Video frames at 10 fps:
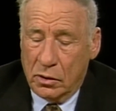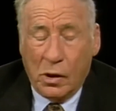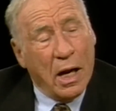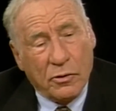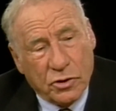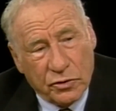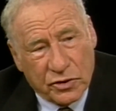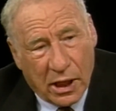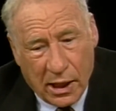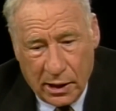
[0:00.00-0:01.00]
you know how
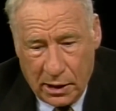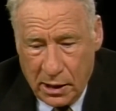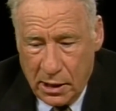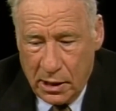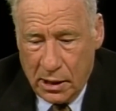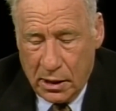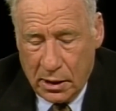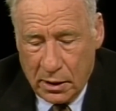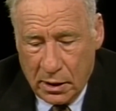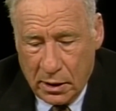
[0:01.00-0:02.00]
Jews die?
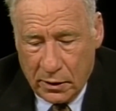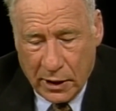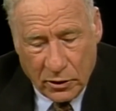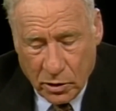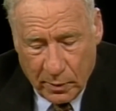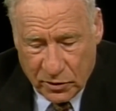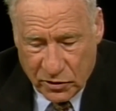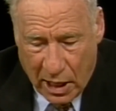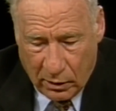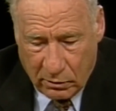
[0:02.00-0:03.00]
They eat too much
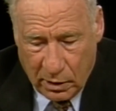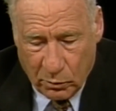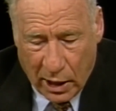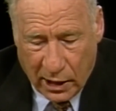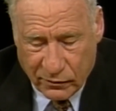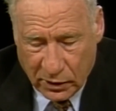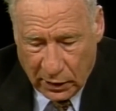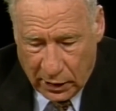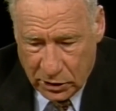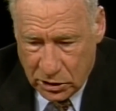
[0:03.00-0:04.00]
sour cream right after
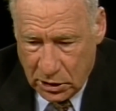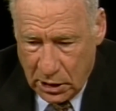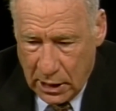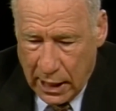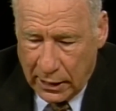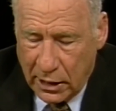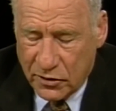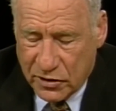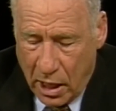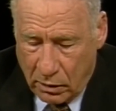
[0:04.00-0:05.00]
lunch. And in
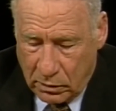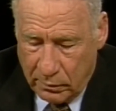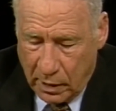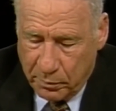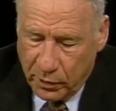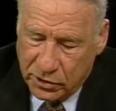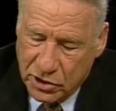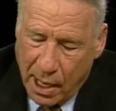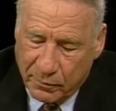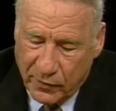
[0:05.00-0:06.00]
the sour cream, they put
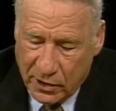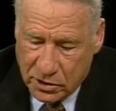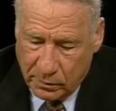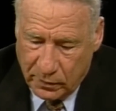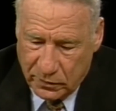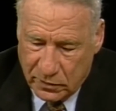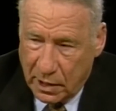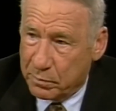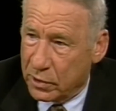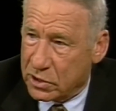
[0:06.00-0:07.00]
chopped vegetables.
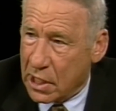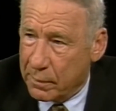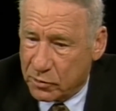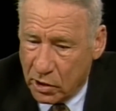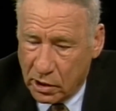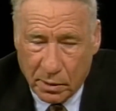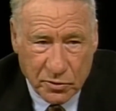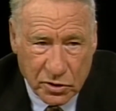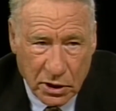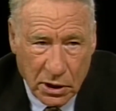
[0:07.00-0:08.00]
They put chopped
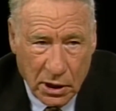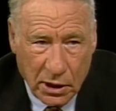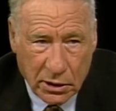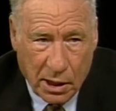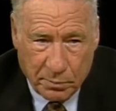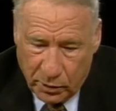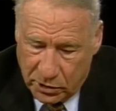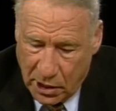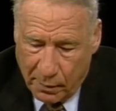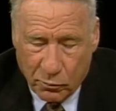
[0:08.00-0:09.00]
turnips. They
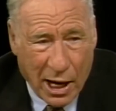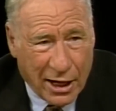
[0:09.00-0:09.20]
put chopped